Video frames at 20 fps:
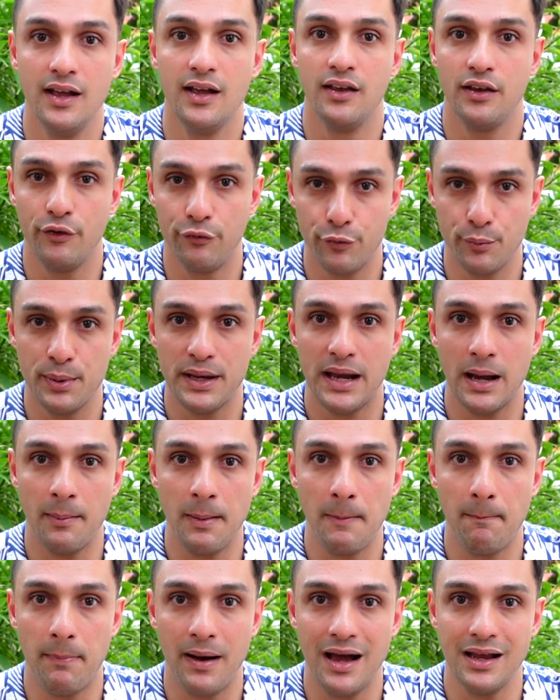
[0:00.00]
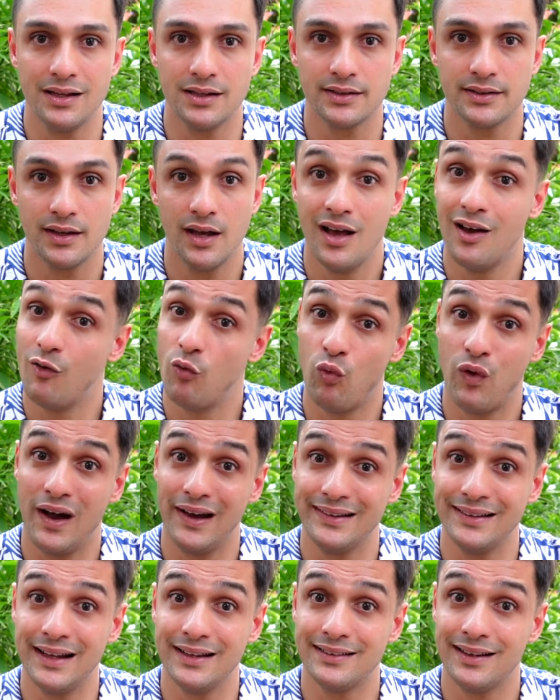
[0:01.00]
if you become a pilot. Why
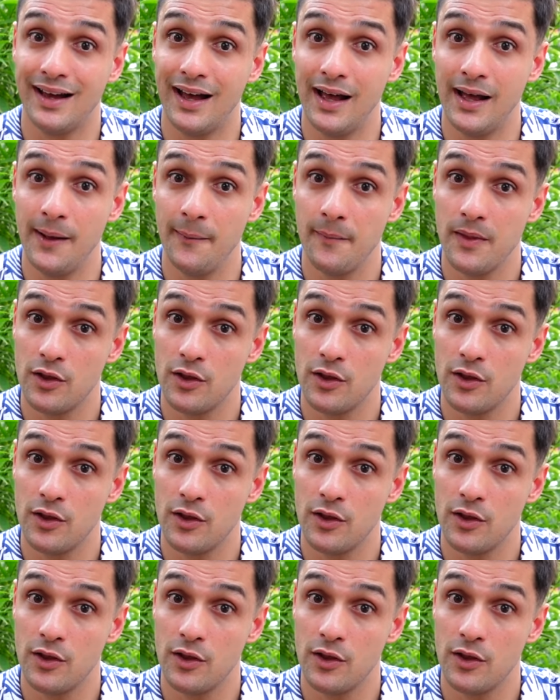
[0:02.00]
not, huh?